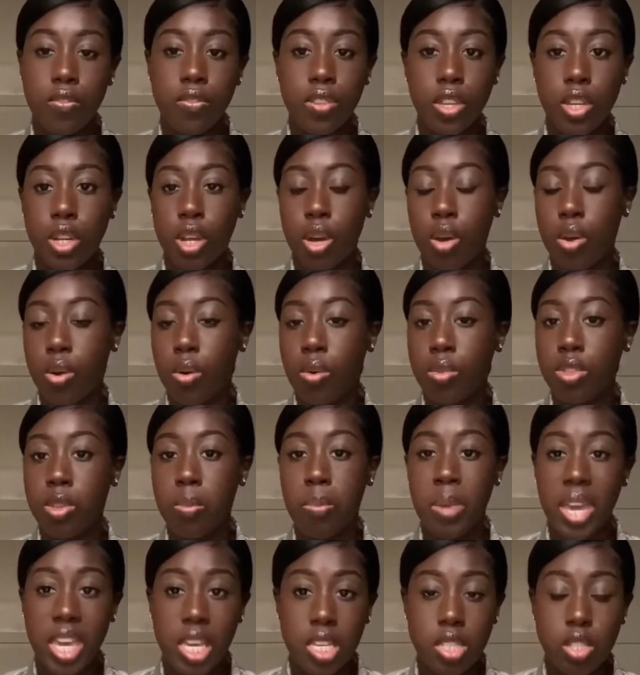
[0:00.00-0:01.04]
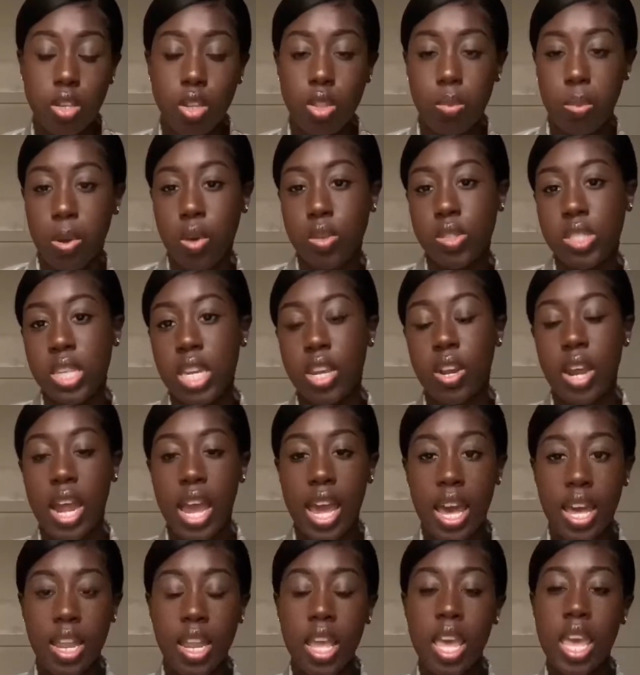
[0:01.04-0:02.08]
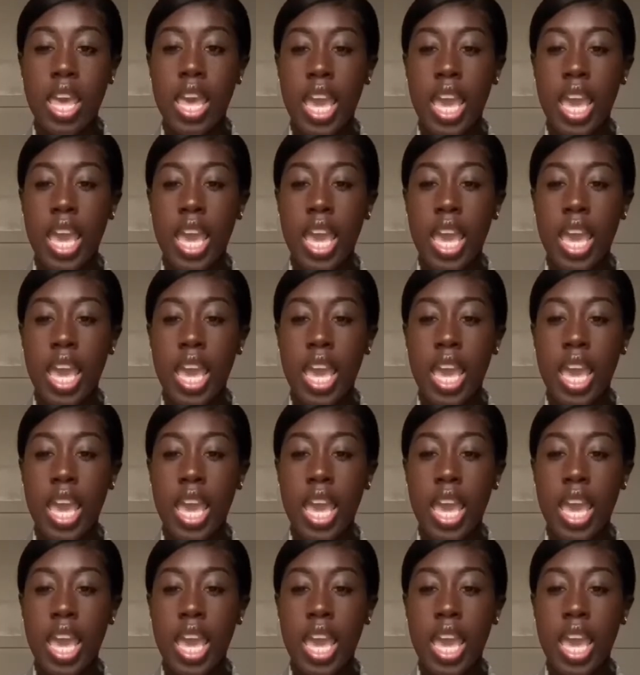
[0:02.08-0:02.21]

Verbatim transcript: you know, the base or the post that you're at.